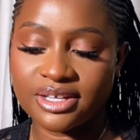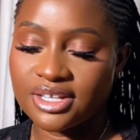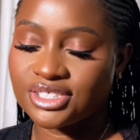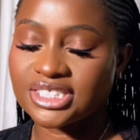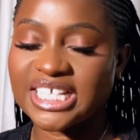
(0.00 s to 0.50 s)

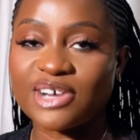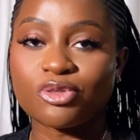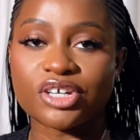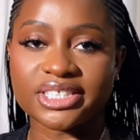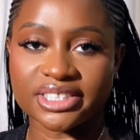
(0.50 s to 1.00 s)
Just
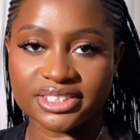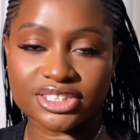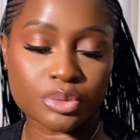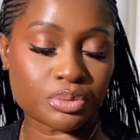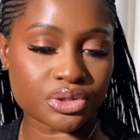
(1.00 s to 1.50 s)
avoid it.
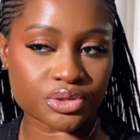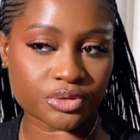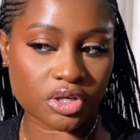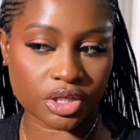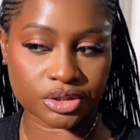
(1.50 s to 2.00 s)
It's a
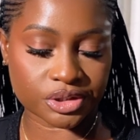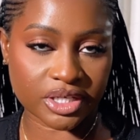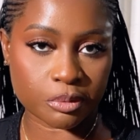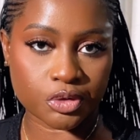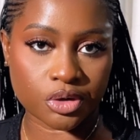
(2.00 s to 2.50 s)
beautiful color, don't
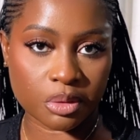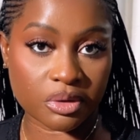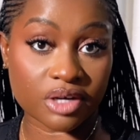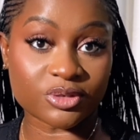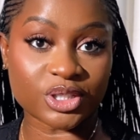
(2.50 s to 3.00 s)
get me wrong,
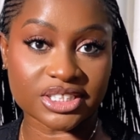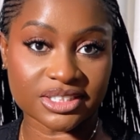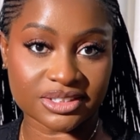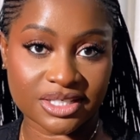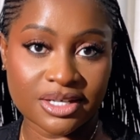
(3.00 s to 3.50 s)
but avoid
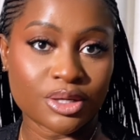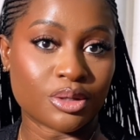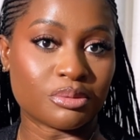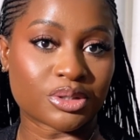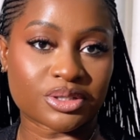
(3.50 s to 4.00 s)
it.
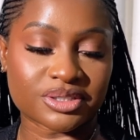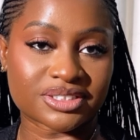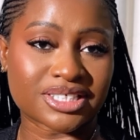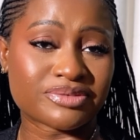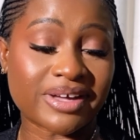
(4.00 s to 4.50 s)
Because
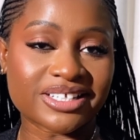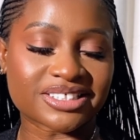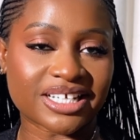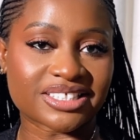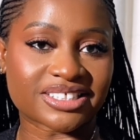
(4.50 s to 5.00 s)
it's
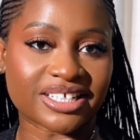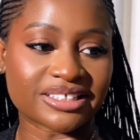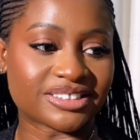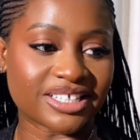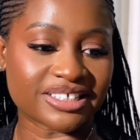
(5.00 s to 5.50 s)
Valentine's Day,
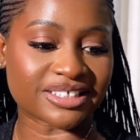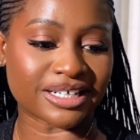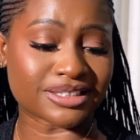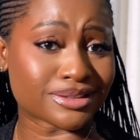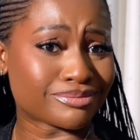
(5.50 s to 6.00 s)
it's date
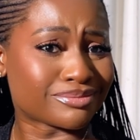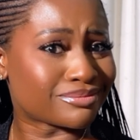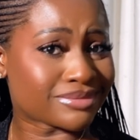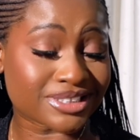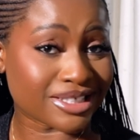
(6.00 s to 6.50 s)
night.
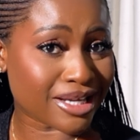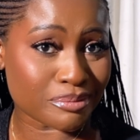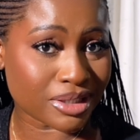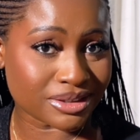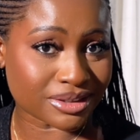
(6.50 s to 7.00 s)
It's gonna get
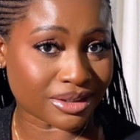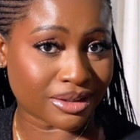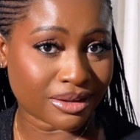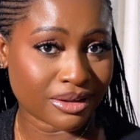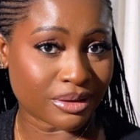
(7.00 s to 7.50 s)
messy,
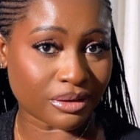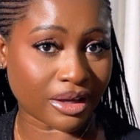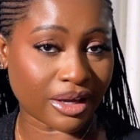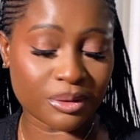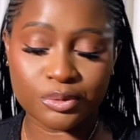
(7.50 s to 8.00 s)

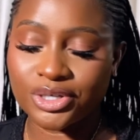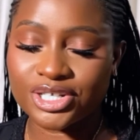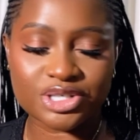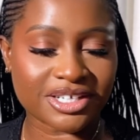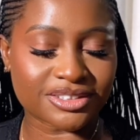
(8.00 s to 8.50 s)
okay? We're
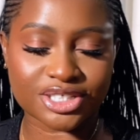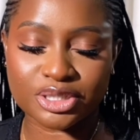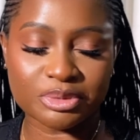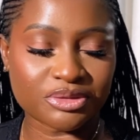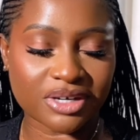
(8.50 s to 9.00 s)
not trying to touch
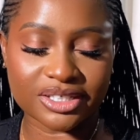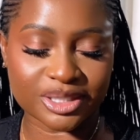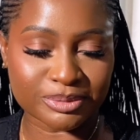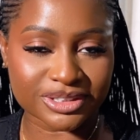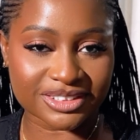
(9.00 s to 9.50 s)
up no red
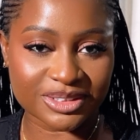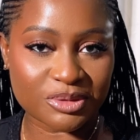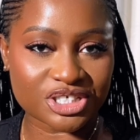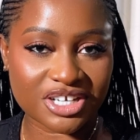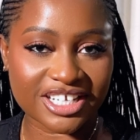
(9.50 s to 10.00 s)
lips.
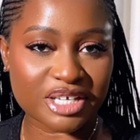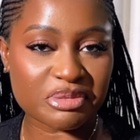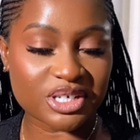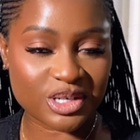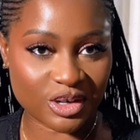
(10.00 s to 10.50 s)
We're trying to keep
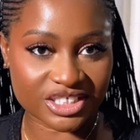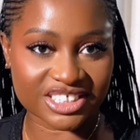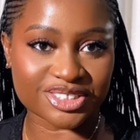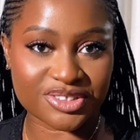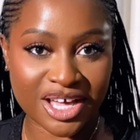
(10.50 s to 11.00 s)
it glossy
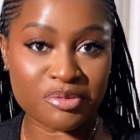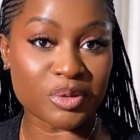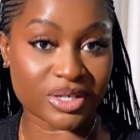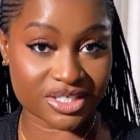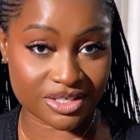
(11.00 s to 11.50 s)
so that way
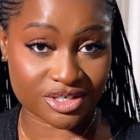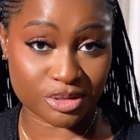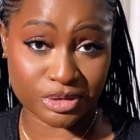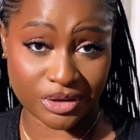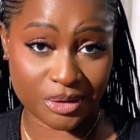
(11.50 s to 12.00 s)
we can touch
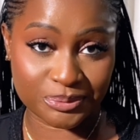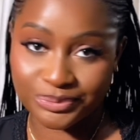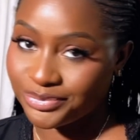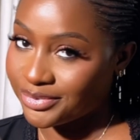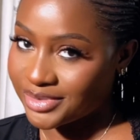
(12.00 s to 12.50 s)
up, okay?
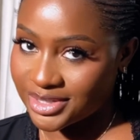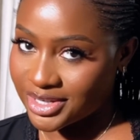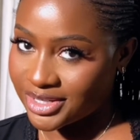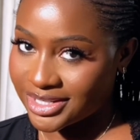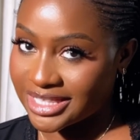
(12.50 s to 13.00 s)

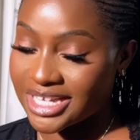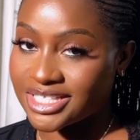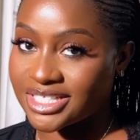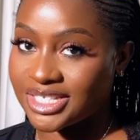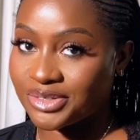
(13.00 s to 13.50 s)
That's
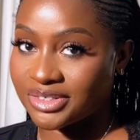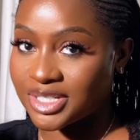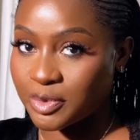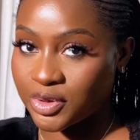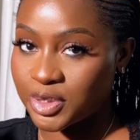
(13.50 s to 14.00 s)
the secret.
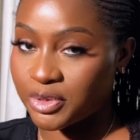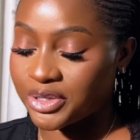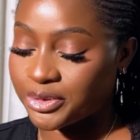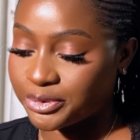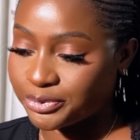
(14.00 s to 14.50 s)
Sprinkle,
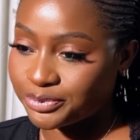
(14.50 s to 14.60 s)
sprinkle.